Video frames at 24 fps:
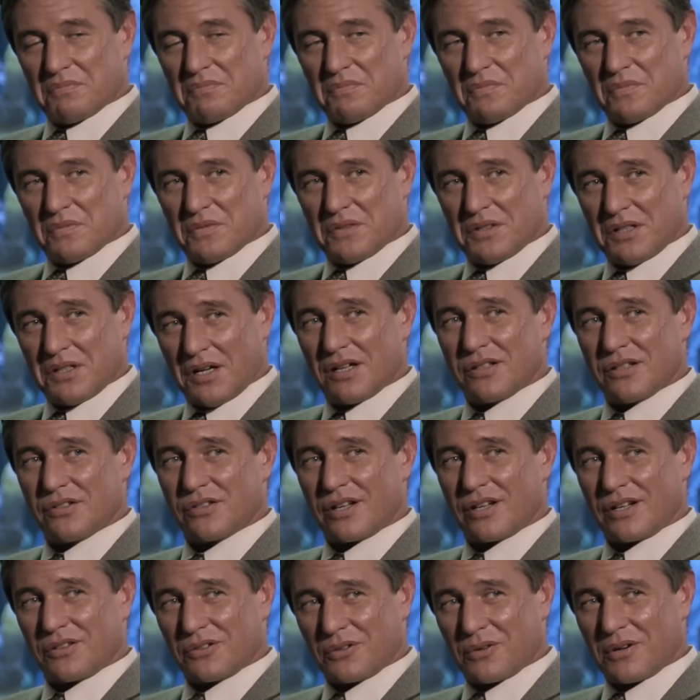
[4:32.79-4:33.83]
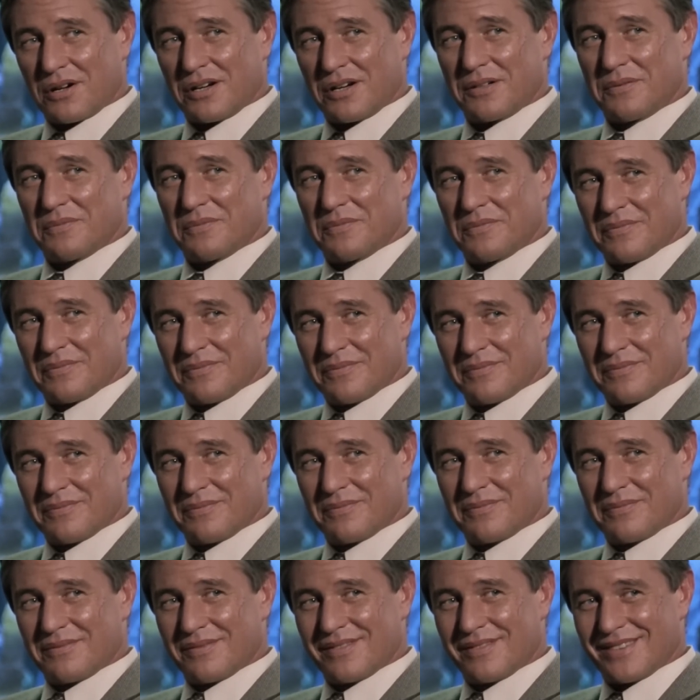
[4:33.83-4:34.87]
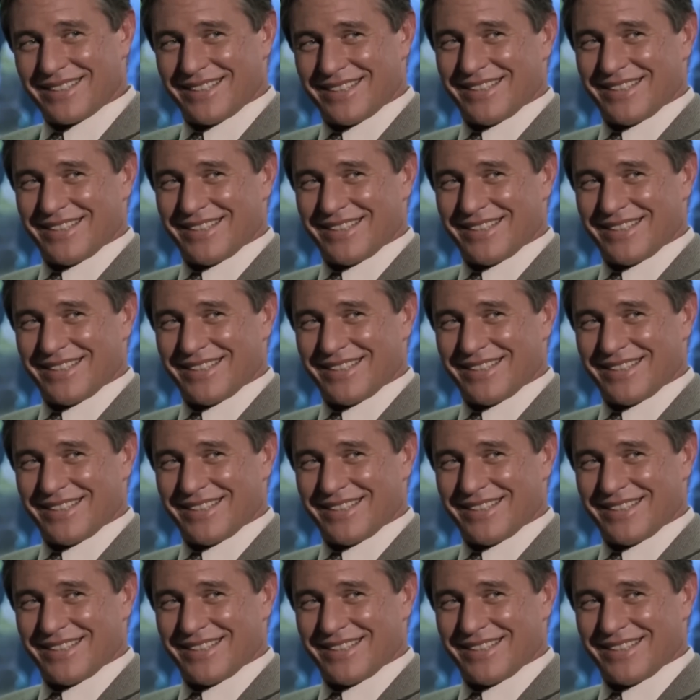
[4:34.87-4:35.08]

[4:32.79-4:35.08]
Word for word: study each other. Rolly